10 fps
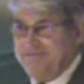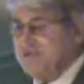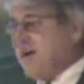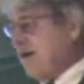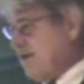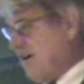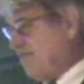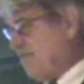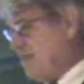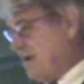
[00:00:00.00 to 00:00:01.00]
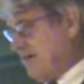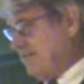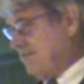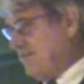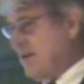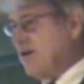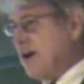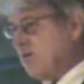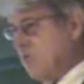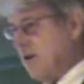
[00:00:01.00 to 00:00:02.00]
that they are not from here. They are
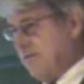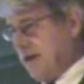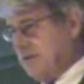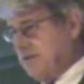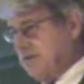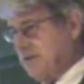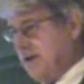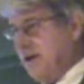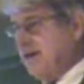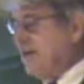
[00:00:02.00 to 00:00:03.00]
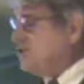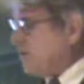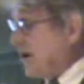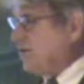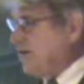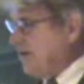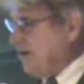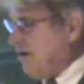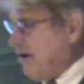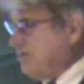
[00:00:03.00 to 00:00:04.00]
not one of us. They try
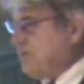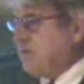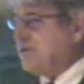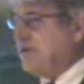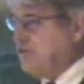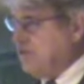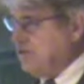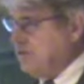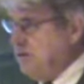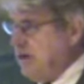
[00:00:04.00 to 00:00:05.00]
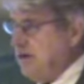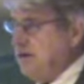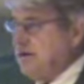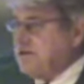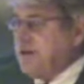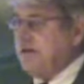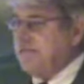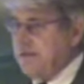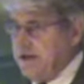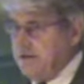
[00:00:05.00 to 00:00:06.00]
real hard, but what they do is they
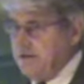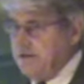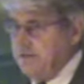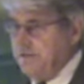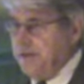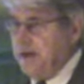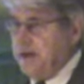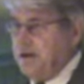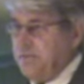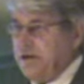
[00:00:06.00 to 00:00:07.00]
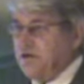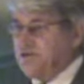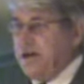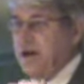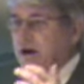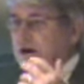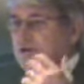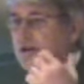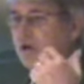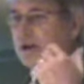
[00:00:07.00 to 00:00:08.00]
offend because they are
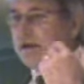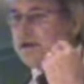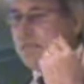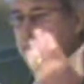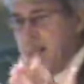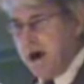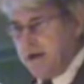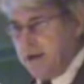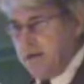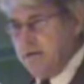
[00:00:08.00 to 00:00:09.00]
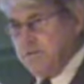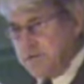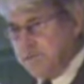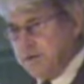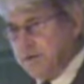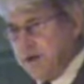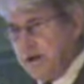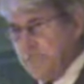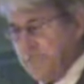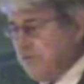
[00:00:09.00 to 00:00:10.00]
they look like they're mocking the people that they
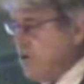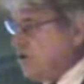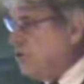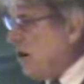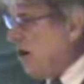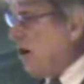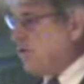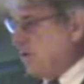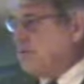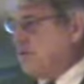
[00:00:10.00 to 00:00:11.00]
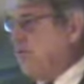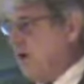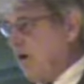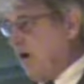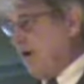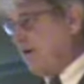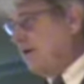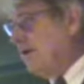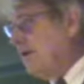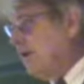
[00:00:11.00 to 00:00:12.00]
are before. You are what you are.
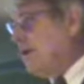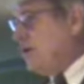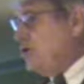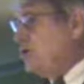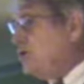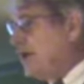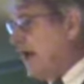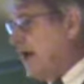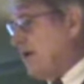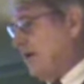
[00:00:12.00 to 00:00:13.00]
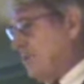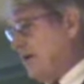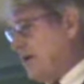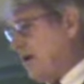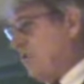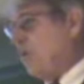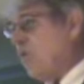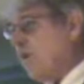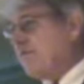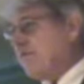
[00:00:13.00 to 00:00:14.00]
You cannot become
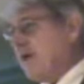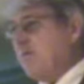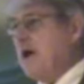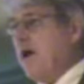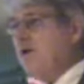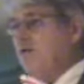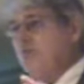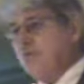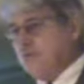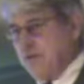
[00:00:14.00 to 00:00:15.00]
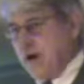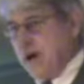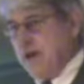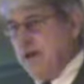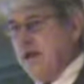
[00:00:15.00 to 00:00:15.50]
one of them. Don't try.